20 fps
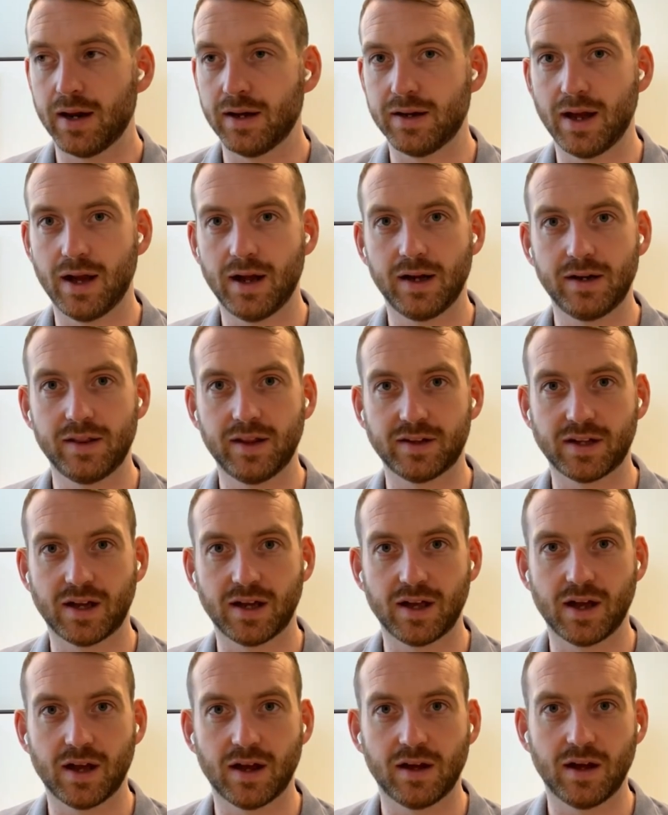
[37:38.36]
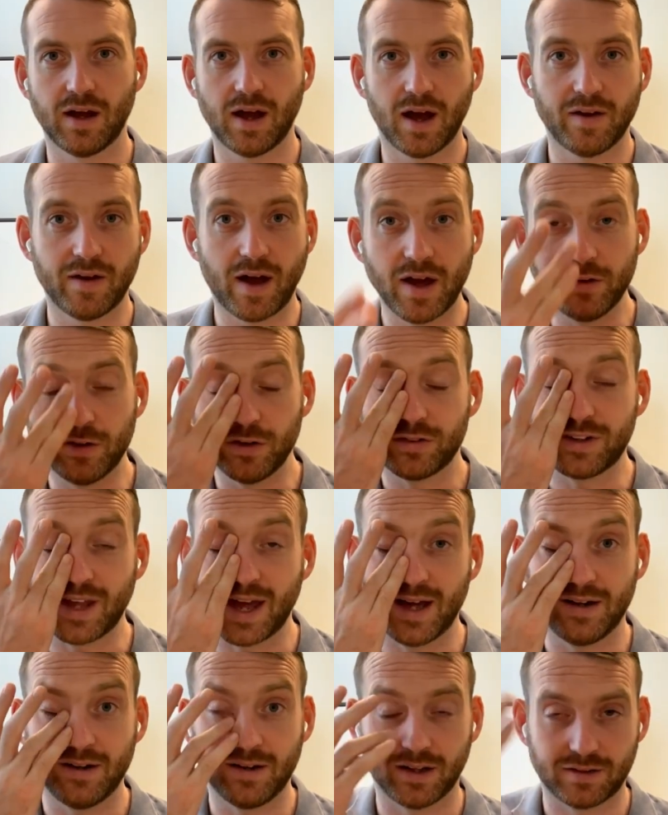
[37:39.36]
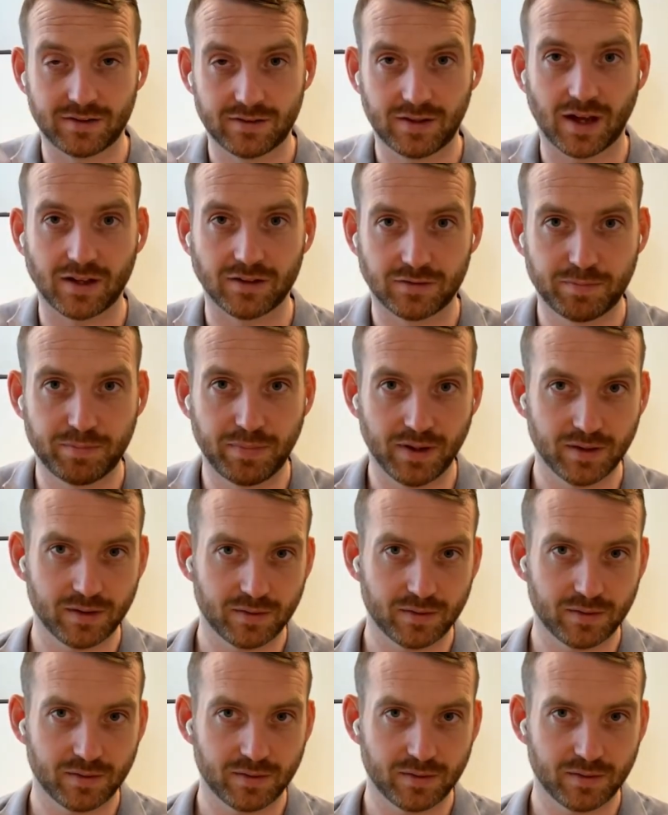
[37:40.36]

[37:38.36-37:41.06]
and that I understand that has